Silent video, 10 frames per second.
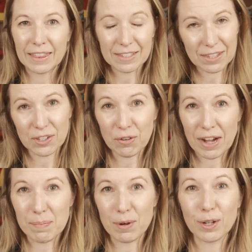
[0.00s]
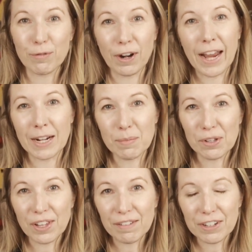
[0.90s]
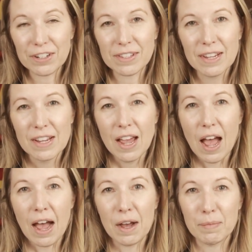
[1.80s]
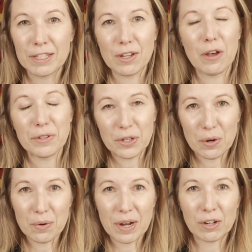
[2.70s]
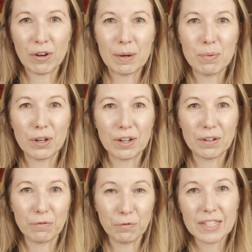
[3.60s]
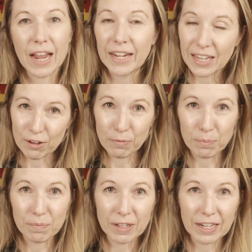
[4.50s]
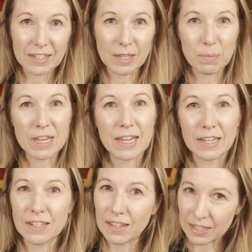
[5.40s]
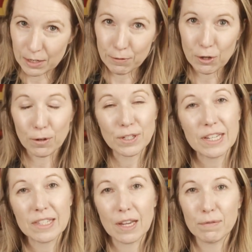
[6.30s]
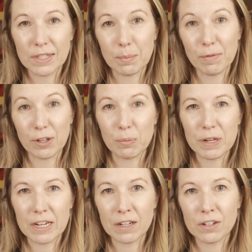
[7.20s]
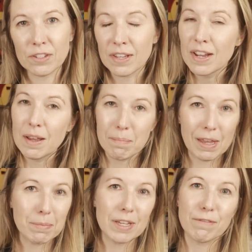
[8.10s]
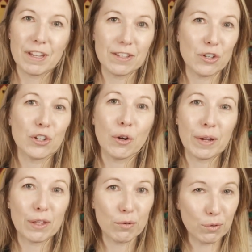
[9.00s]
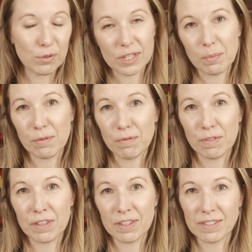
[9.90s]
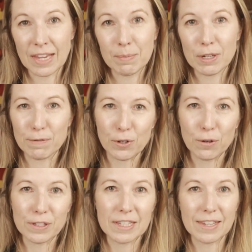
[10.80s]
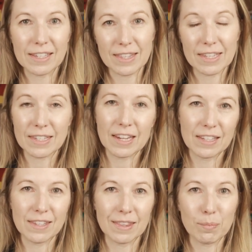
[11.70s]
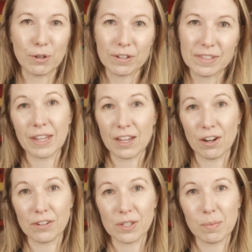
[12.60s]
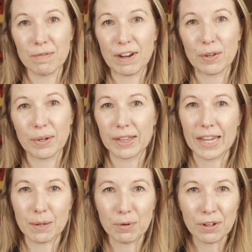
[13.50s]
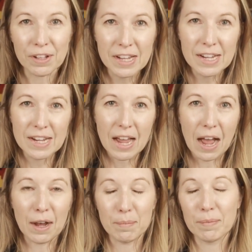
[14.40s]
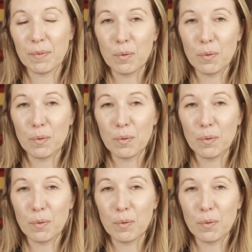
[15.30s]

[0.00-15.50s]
This is a great book for animal lovers. Um, it's also a great book to kind of give kids a peek into the difficulties of some of their peers. Maybe if kids are going through some of the same difficulties as these kids in the books, it could also be very relatable. Um,